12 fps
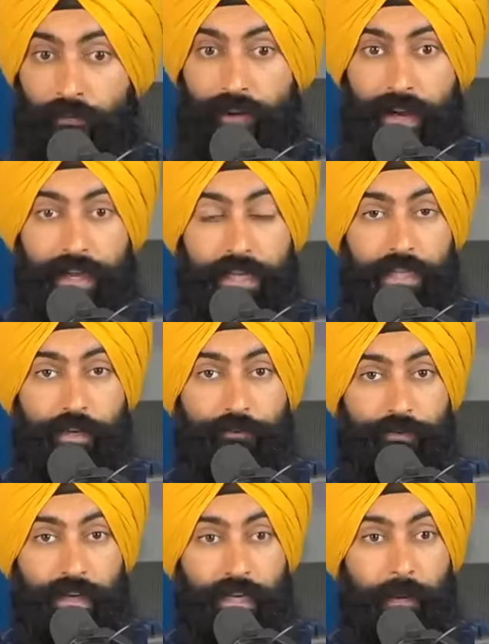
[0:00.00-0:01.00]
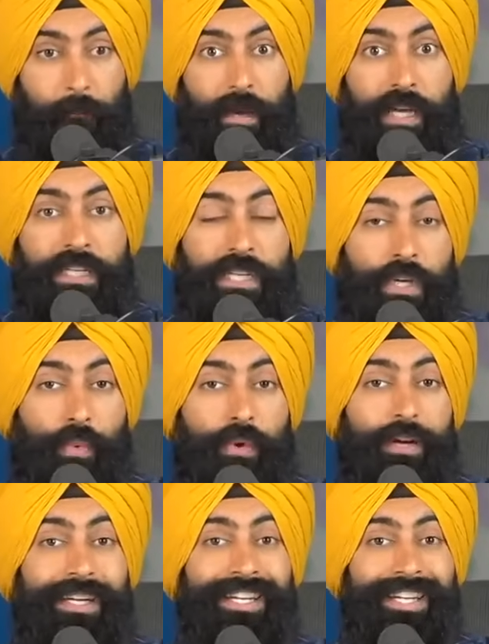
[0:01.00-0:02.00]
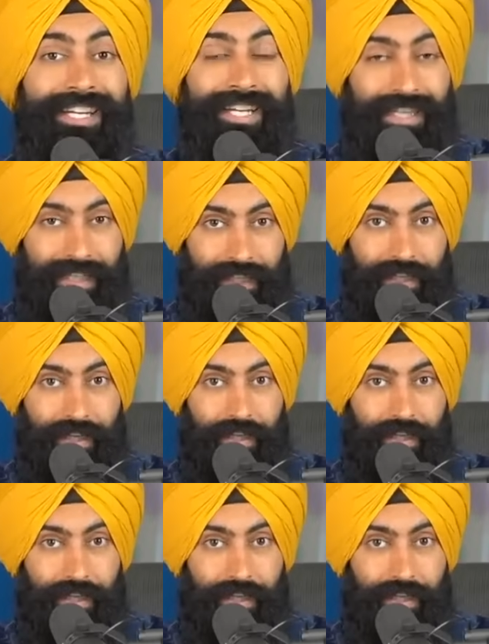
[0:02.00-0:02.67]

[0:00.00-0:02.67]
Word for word: financially free because you don't need